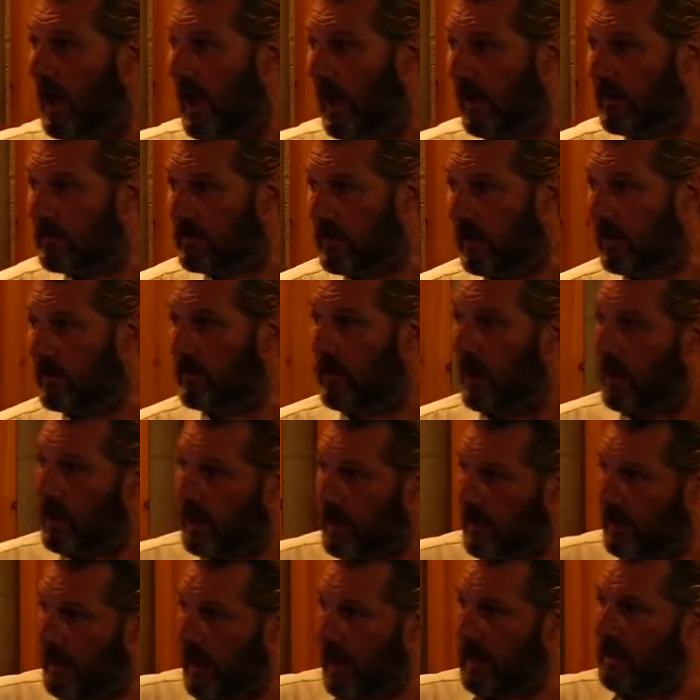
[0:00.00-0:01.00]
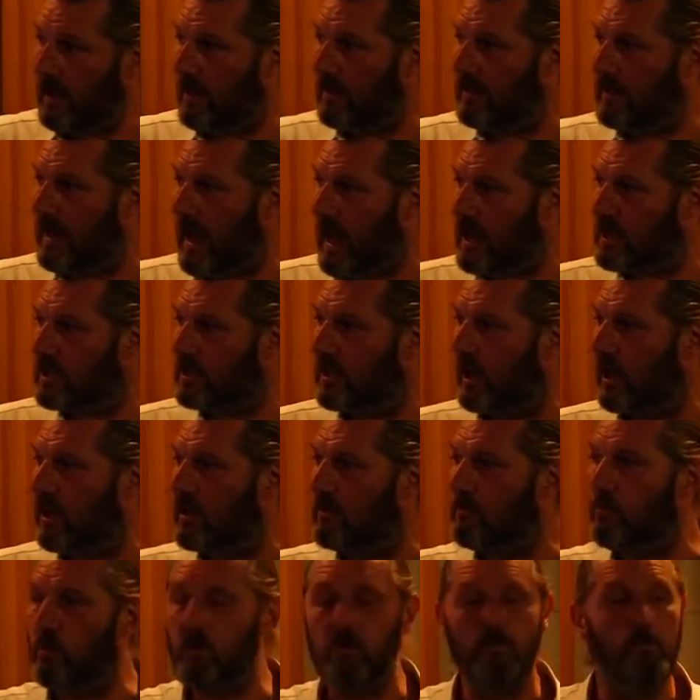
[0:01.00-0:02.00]
I said, Canadian
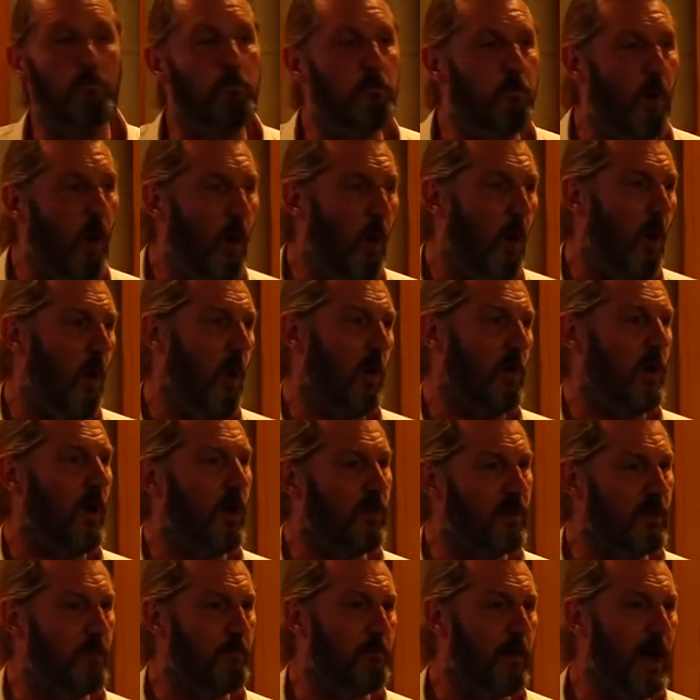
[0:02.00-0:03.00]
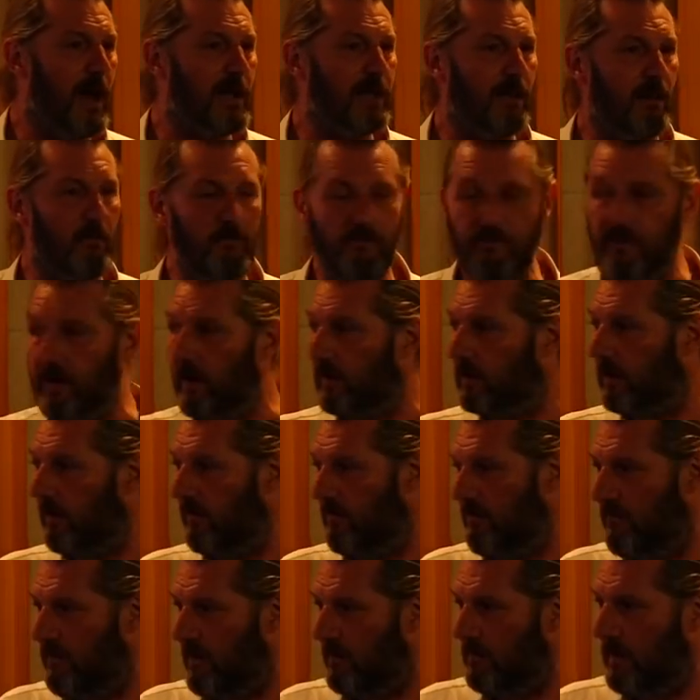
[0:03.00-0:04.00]
nationalism was born on the battlefield
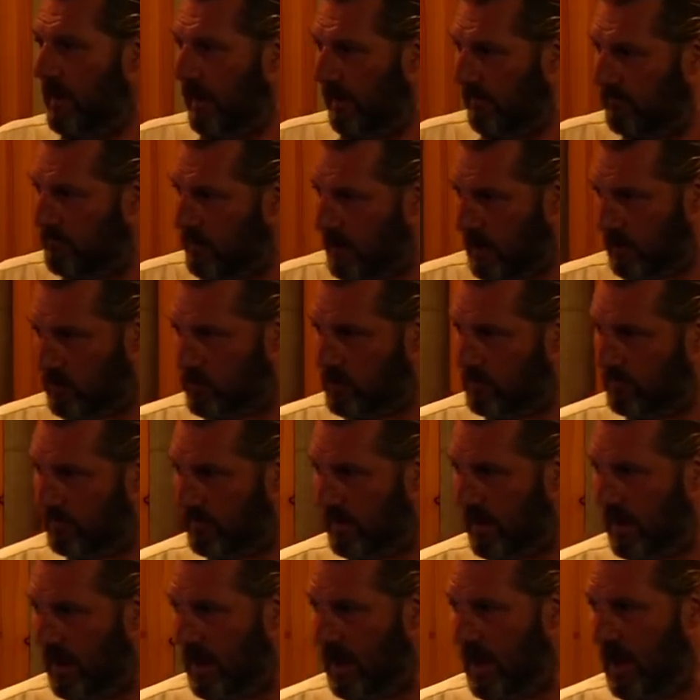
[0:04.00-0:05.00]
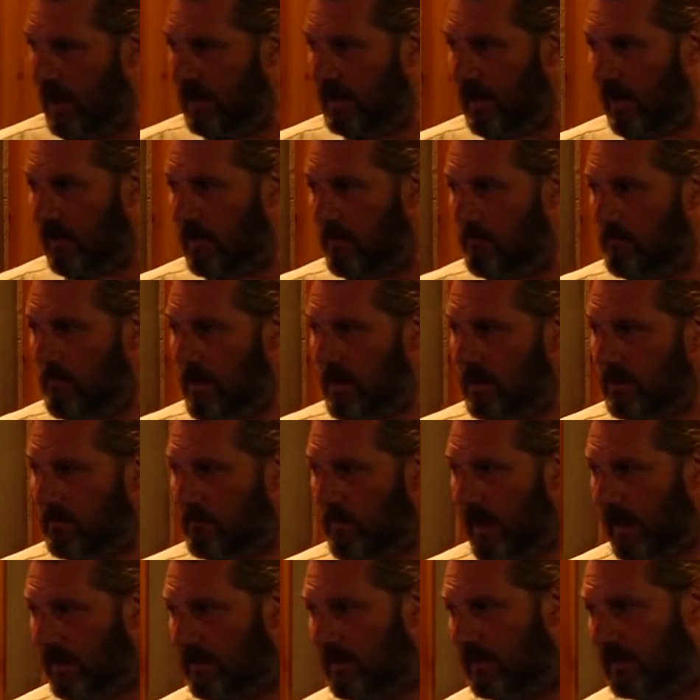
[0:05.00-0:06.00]
of Vimy Ridge. Now, the myth
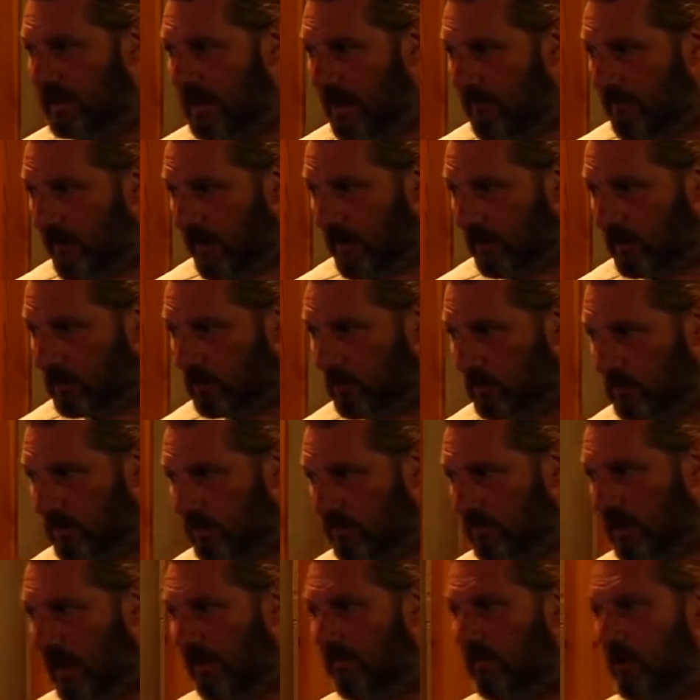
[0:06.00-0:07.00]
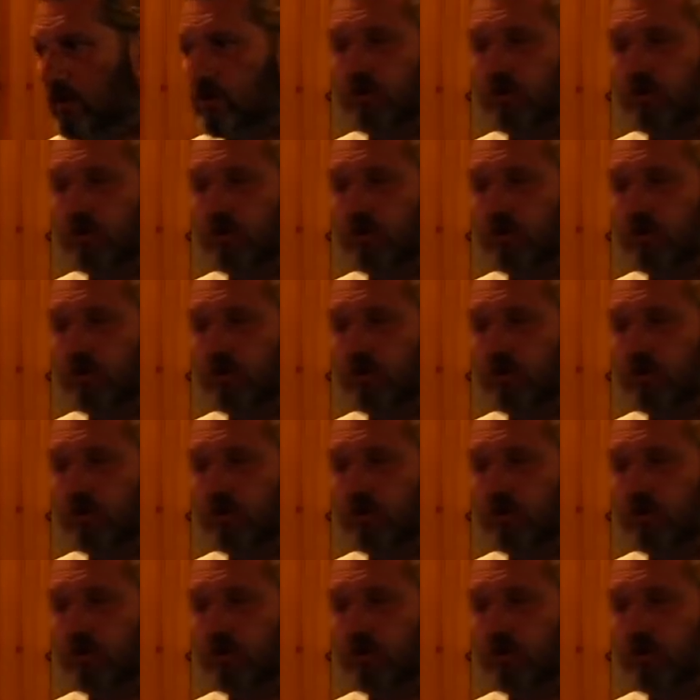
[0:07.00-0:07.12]
makes it difficult to understand